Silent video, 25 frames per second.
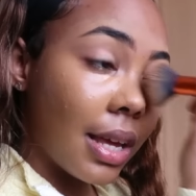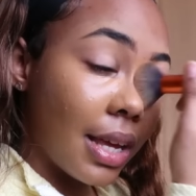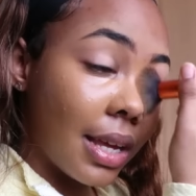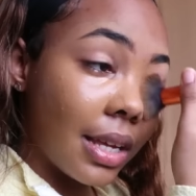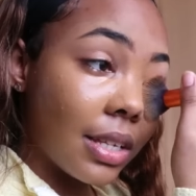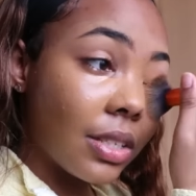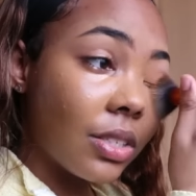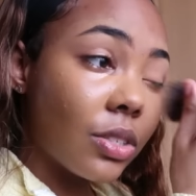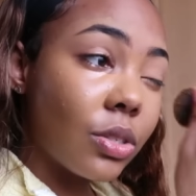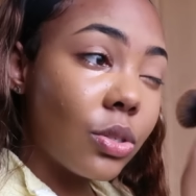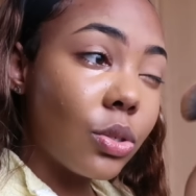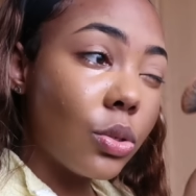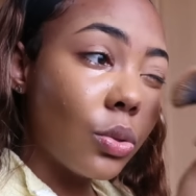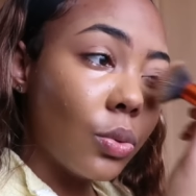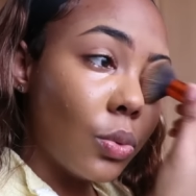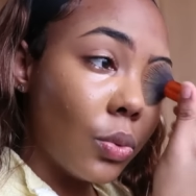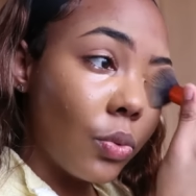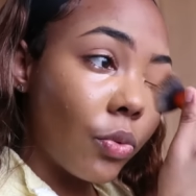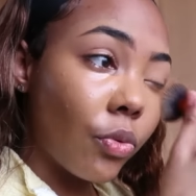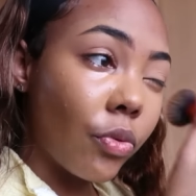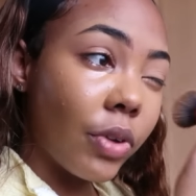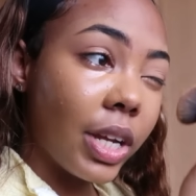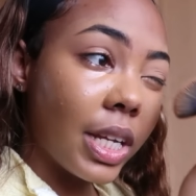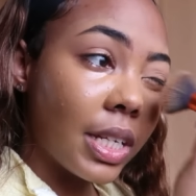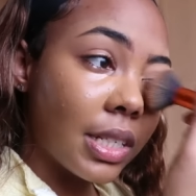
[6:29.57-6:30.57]
is to
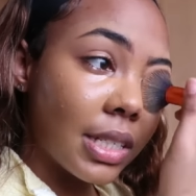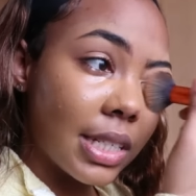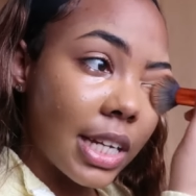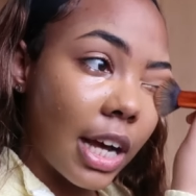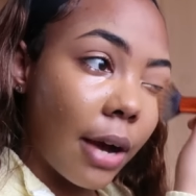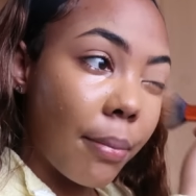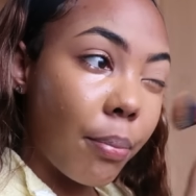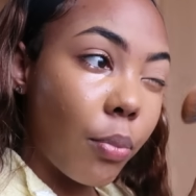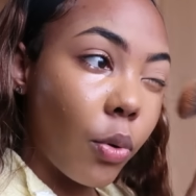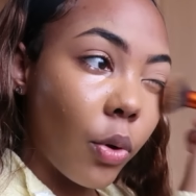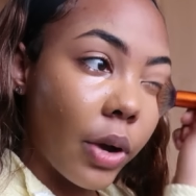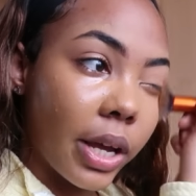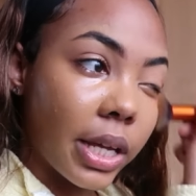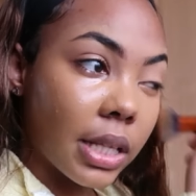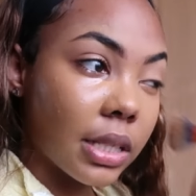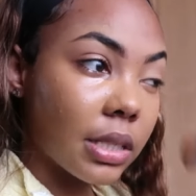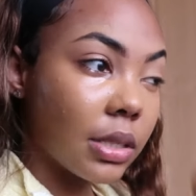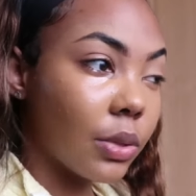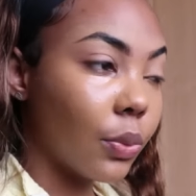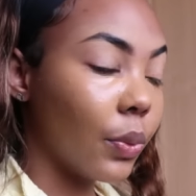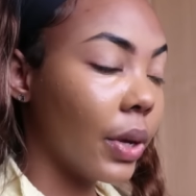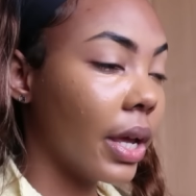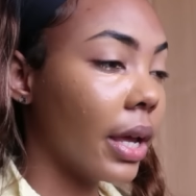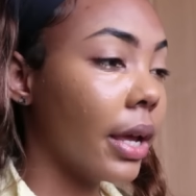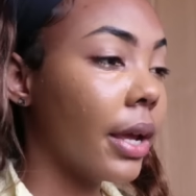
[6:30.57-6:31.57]
reach that
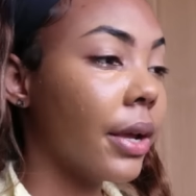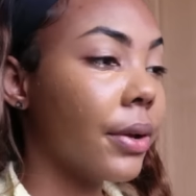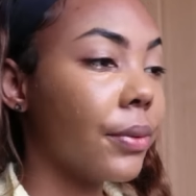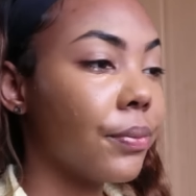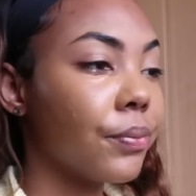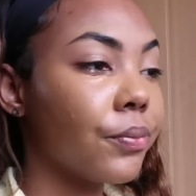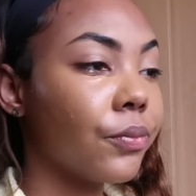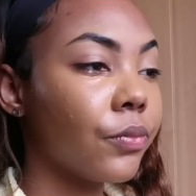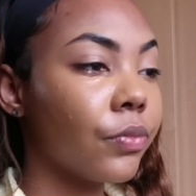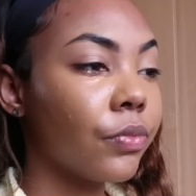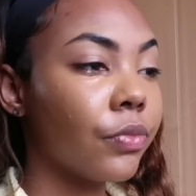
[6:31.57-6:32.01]
point where